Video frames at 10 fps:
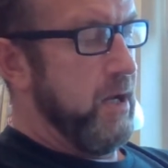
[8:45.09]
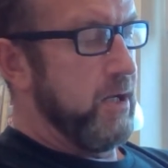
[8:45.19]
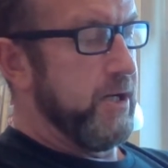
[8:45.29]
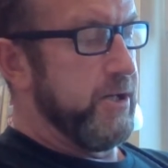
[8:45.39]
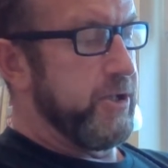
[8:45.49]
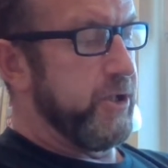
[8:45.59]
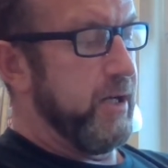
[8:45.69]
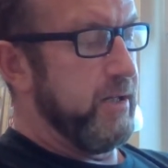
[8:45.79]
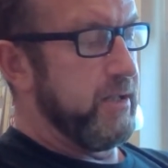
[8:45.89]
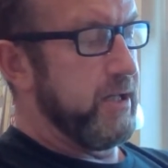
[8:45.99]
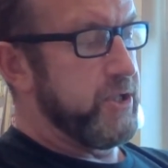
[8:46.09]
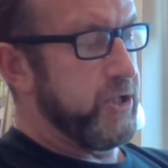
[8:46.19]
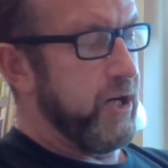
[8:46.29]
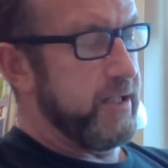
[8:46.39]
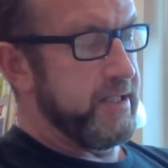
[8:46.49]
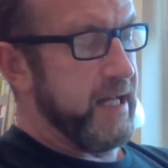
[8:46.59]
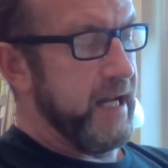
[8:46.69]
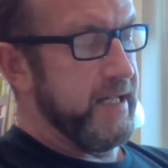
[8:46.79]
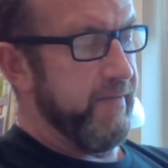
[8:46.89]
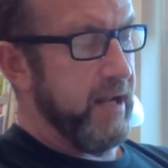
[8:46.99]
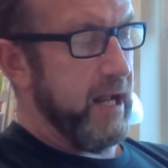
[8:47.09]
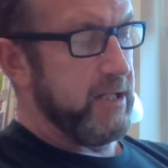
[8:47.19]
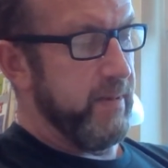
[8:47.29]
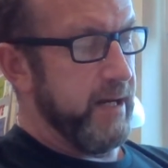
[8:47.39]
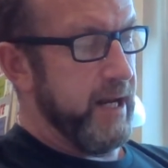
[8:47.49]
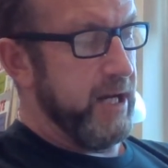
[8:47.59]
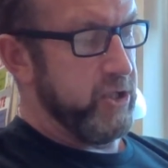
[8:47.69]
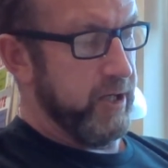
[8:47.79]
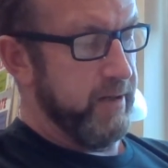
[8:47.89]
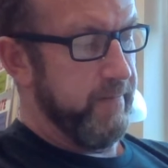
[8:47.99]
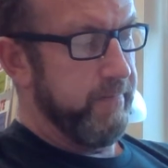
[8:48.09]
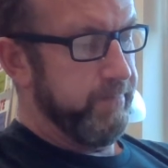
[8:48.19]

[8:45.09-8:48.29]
Construct a scientific explanation